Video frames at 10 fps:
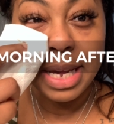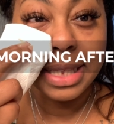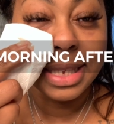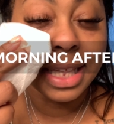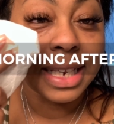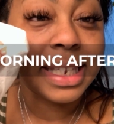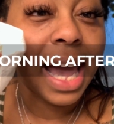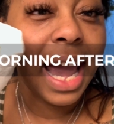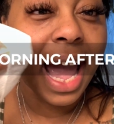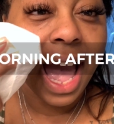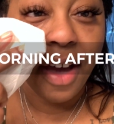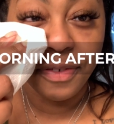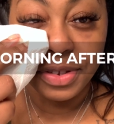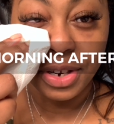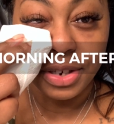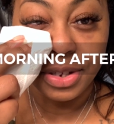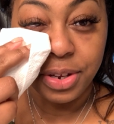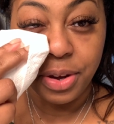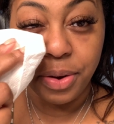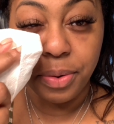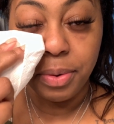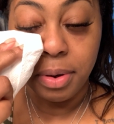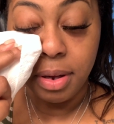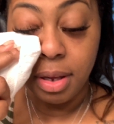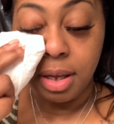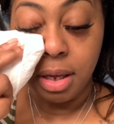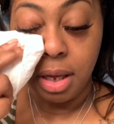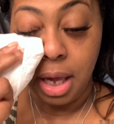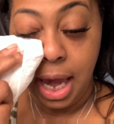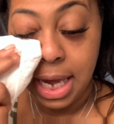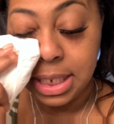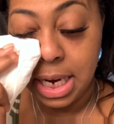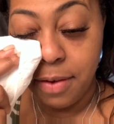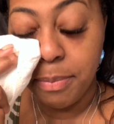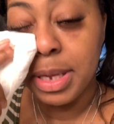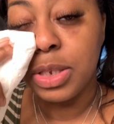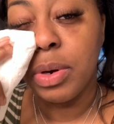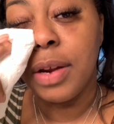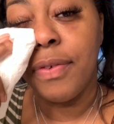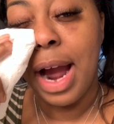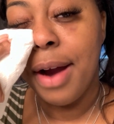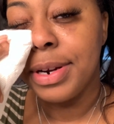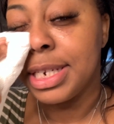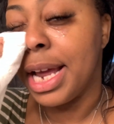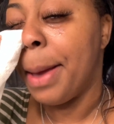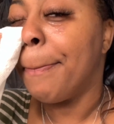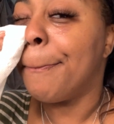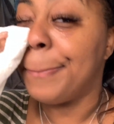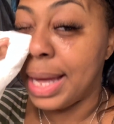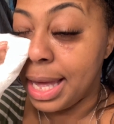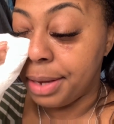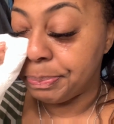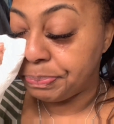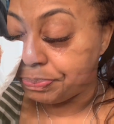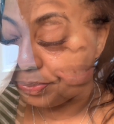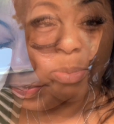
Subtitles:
It's the day after, so It hasn't even been 24 hours yet, but this